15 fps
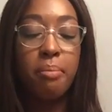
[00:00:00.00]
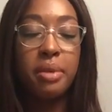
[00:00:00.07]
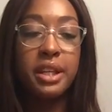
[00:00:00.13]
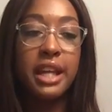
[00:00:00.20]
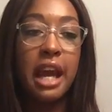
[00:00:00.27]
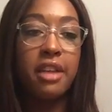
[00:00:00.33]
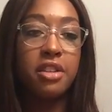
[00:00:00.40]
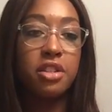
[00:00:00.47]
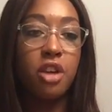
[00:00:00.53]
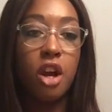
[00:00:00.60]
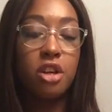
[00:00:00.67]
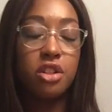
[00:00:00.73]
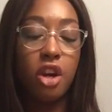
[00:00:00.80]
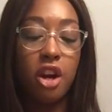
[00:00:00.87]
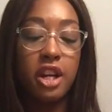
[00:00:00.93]
But yeah, the
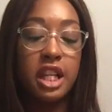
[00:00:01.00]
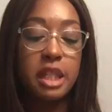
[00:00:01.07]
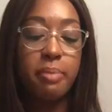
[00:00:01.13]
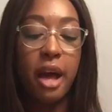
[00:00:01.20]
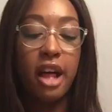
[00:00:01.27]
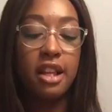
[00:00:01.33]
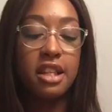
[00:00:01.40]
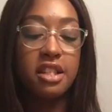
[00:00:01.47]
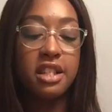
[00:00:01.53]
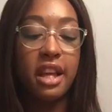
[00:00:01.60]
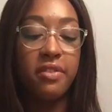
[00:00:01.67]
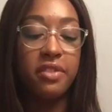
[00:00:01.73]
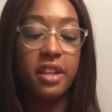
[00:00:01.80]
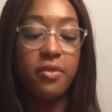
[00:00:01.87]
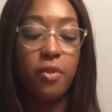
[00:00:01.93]
Tarte Tartiest palette is
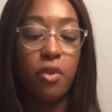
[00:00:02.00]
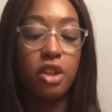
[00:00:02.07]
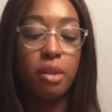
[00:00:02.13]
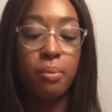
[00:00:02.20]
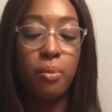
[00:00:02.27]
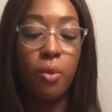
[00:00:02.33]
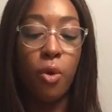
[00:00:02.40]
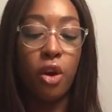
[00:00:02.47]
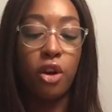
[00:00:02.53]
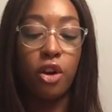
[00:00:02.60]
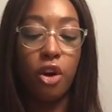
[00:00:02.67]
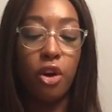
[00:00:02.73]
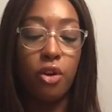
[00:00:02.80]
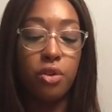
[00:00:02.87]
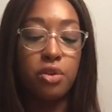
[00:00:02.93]
definitely for the more
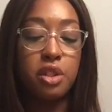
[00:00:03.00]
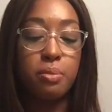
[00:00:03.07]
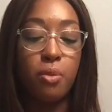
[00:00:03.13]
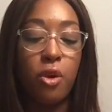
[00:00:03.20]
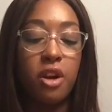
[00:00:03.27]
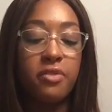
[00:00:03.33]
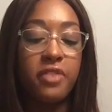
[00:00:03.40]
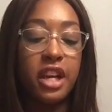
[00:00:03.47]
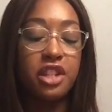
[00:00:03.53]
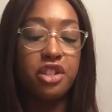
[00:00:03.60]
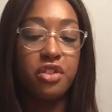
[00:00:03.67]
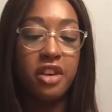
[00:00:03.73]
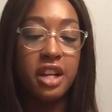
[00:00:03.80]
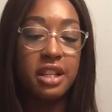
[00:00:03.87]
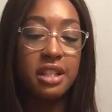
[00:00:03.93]
girl who's more
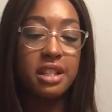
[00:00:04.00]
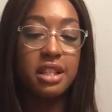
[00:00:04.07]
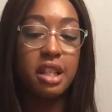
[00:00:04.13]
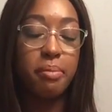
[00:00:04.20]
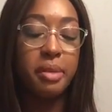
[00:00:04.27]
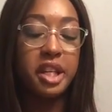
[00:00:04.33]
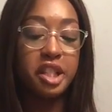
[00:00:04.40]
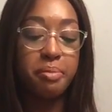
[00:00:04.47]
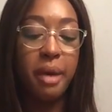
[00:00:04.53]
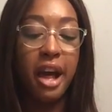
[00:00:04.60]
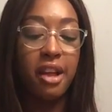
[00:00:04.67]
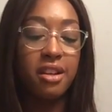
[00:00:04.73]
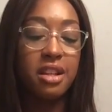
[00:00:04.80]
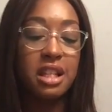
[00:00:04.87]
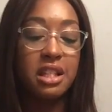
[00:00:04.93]
adventurous. The peach
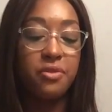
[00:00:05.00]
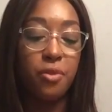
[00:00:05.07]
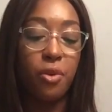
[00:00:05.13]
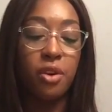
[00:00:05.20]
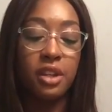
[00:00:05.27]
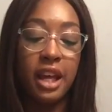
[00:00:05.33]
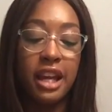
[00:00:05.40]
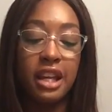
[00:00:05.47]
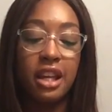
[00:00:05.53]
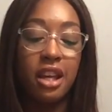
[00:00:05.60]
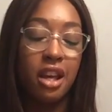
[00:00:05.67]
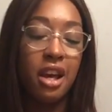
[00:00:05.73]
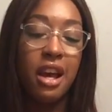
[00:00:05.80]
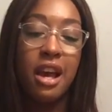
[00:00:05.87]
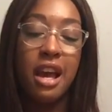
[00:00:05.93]
palette is for like
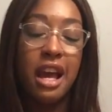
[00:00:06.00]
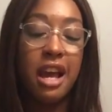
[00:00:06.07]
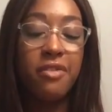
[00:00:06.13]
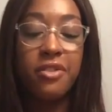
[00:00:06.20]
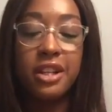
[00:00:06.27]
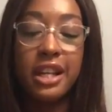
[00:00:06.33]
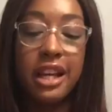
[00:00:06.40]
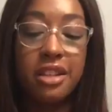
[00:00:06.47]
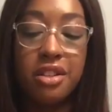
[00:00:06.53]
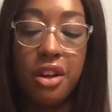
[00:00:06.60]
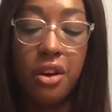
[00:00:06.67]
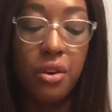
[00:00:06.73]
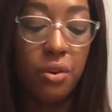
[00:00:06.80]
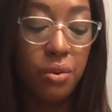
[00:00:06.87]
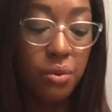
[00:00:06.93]
everyday
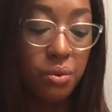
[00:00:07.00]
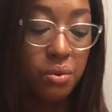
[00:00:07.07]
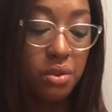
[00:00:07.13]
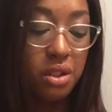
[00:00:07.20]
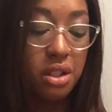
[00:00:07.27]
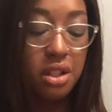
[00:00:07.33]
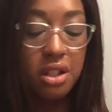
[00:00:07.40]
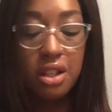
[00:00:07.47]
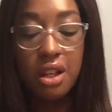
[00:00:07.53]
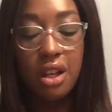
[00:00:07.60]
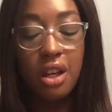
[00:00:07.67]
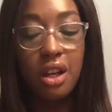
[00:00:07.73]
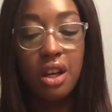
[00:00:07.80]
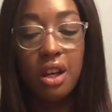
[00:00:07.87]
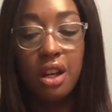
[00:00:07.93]
tones.
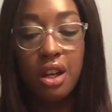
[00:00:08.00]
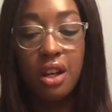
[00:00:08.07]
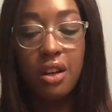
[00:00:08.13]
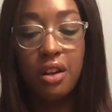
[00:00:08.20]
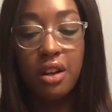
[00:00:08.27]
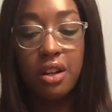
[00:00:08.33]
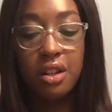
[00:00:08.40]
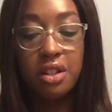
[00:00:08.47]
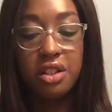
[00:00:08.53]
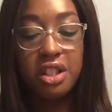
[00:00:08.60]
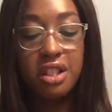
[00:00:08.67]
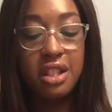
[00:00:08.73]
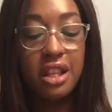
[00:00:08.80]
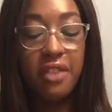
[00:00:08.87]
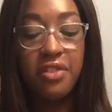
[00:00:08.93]

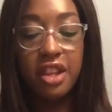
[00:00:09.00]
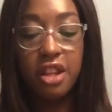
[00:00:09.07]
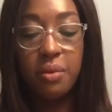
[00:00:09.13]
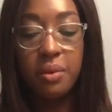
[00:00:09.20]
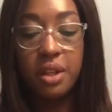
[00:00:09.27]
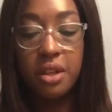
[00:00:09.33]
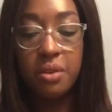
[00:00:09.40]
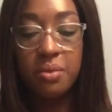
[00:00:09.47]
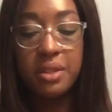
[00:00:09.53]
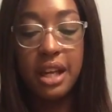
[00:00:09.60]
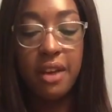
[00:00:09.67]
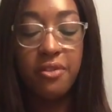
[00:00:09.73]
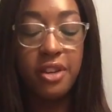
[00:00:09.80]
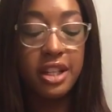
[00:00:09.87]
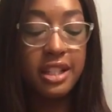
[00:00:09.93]
Just stuff that you would use
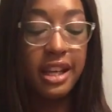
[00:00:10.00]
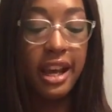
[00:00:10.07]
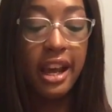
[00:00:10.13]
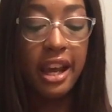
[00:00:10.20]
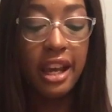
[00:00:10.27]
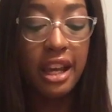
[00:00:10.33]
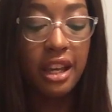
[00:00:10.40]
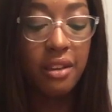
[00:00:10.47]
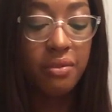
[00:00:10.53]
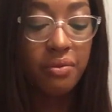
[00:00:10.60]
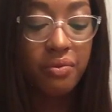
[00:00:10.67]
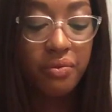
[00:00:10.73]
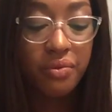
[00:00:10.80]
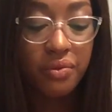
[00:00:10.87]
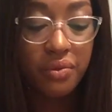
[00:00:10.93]
every day.
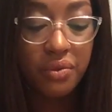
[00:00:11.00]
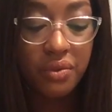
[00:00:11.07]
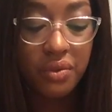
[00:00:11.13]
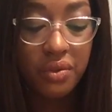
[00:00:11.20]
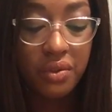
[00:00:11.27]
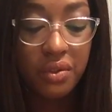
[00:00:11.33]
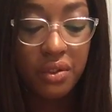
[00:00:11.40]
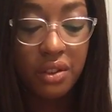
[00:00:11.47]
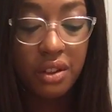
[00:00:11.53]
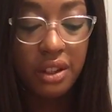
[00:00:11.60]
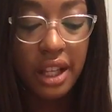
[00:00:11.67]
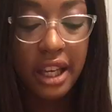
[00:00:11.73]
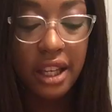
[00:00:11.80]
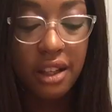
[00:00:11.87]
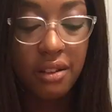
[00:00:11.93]

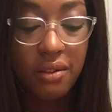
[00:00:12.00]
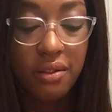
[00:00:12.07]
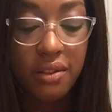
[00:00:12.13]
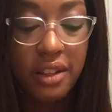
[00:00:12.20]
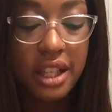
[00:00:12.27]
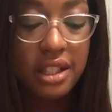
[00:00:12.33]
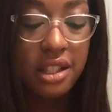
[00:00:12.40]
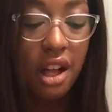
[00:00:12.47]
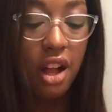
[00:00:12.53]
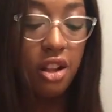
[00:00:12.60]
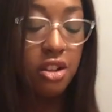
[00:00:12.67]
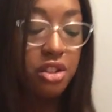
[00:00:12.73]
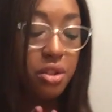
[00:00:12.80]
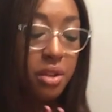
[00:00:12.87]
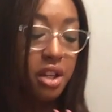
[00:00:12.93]
Like these
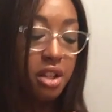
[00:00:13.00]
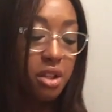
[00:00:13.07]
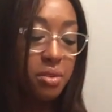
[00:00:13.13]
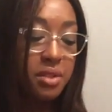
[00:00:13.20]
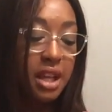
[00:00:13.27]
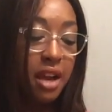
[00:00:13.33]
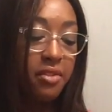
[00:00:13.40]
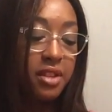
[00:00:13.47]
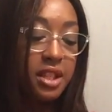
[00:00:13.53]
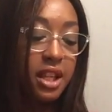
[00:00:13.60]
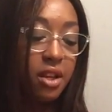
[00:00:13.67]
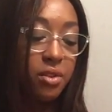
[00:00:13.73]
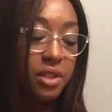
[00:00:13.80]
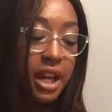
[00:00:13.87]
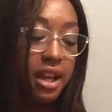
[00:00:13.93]
colors you can use every
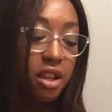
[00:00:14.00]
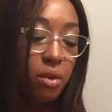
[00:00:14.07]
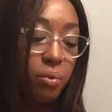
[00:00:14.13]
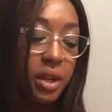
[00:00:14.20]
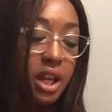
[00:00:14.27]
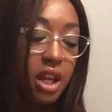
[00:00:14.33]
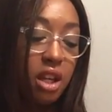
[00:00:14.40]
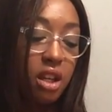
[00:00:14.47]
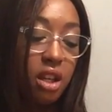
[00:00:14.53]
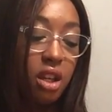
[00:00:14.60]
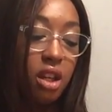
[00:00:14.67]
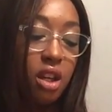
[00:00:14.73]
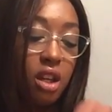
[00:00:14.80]
single day of the week.